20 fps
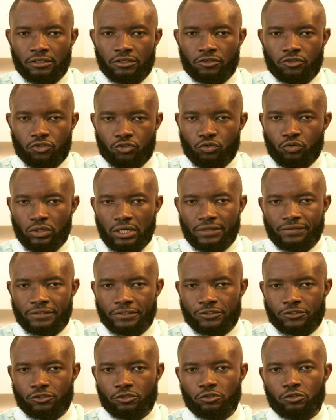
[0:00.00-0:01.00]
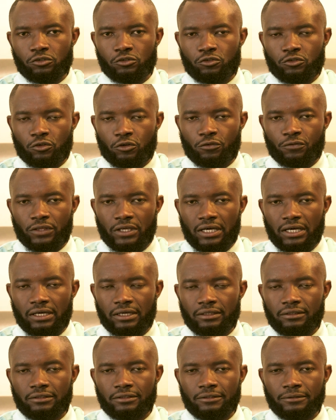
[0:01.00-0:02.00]
you are the salt of the
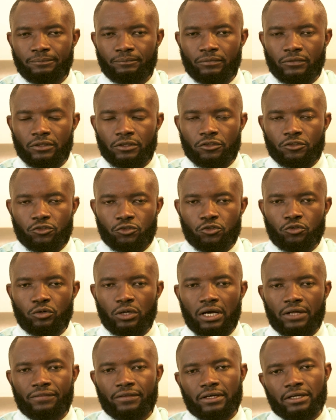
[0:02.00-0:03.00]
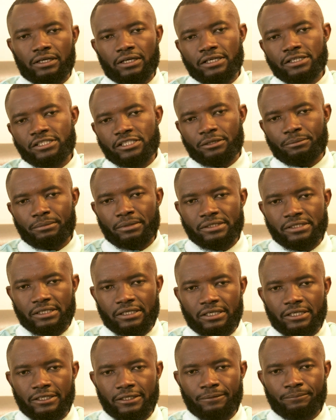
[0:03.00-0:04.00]
earth, you are the Christ
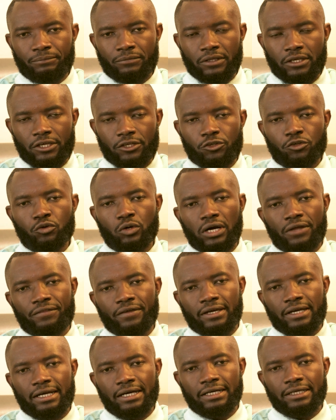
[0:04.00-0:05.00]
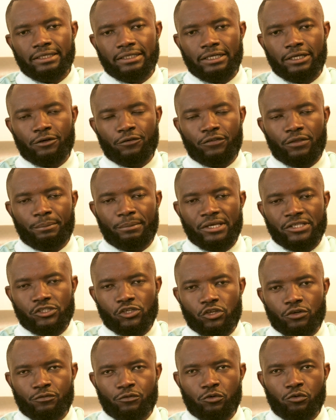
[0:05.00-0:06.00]
ambassador, and you are the carrier of the
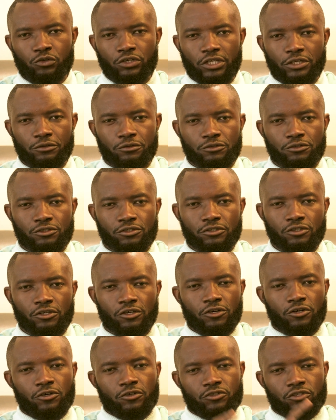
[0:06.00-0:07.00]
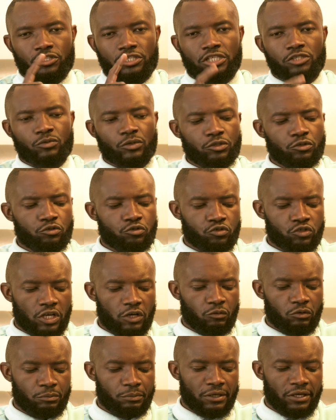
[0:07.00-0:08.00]
message of good news? So I just want you to turn
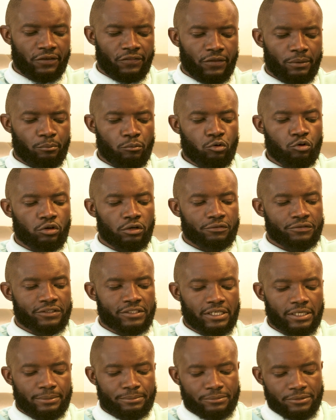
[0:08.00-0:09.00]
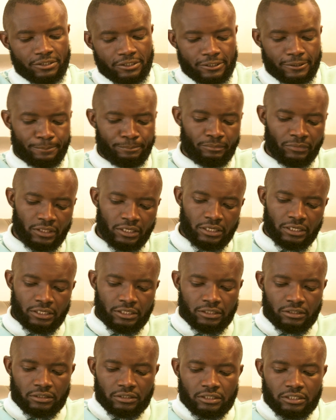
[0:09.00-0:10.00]
with me in the book of Psalms,
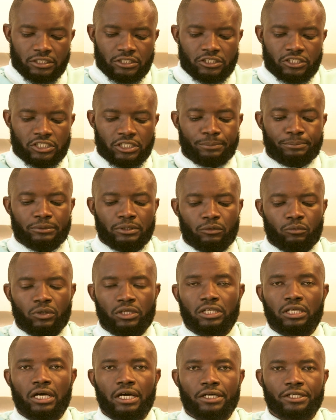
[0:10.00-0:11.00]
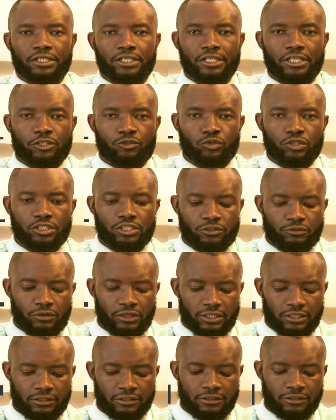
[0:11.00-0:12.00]
chapter
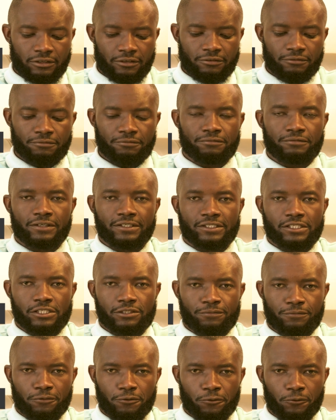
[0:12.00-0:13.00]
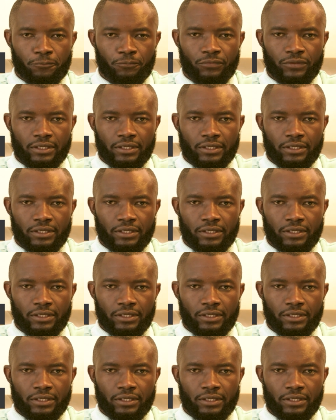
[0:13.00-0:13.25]
121, verses 4.